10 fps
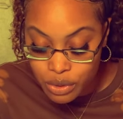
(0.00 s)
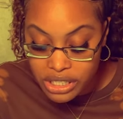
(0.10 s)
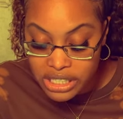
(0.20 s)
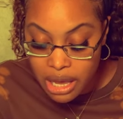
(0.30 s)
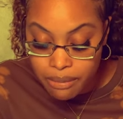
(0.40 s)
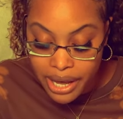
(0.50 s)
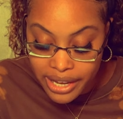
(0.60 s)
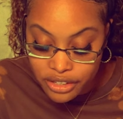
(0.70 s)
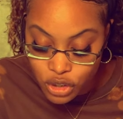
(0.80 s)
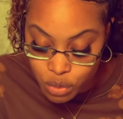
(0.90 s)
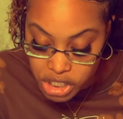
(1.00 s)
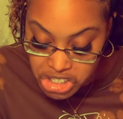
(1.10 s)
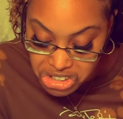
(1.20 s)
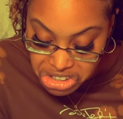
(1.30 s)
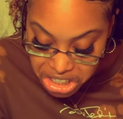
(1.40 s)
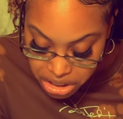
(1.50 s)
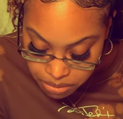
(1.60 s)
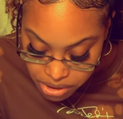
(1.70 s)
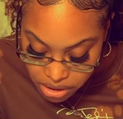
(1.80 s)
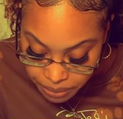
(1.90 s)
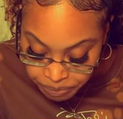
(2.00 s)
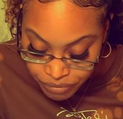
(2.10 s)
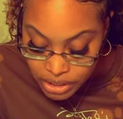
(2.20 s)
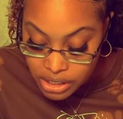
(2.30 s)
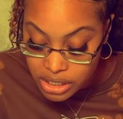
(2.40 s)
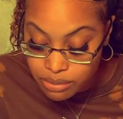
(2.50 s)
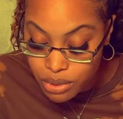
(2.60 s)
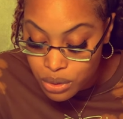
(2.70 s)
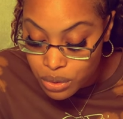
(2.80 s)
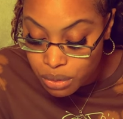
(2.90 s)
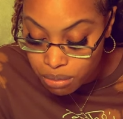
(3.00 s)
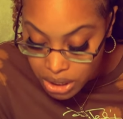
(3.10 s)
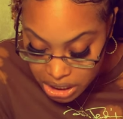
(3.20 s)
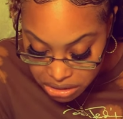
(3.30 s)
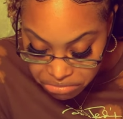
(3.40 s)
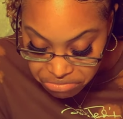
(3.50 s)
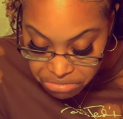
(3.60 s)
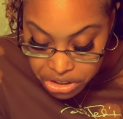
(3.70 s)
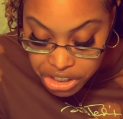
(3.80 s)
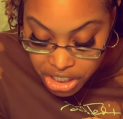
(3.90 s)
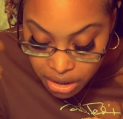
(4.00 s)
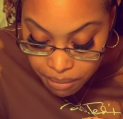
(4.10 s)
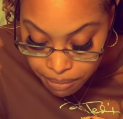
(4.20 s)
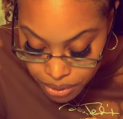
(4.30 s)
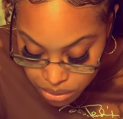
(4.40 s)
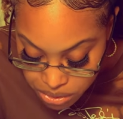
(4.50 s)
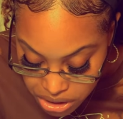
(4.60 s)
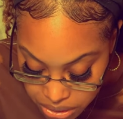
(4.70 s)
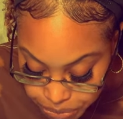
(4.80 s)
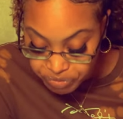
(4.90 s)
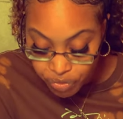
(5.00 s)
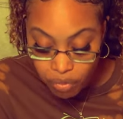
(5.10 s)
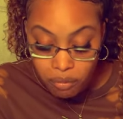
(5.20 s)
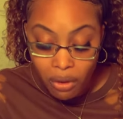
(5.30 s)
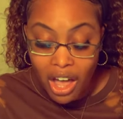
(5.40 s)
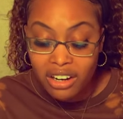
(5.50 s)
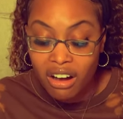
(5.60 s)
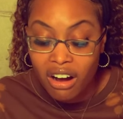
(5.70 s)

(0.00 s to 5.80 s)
with semi-sweet chips, smooth mint, chip mousse, and an